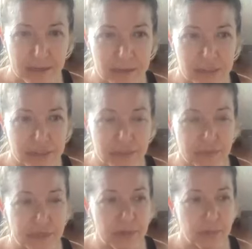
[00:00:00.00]
Which is a
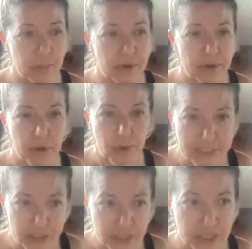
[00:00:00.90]
really important
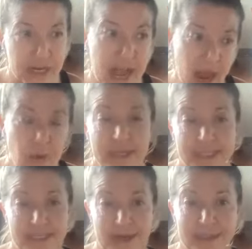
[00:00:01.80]
question in how we
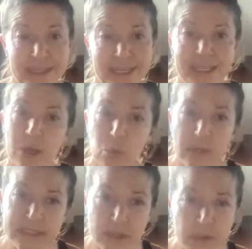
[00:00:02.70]
settle in, like what's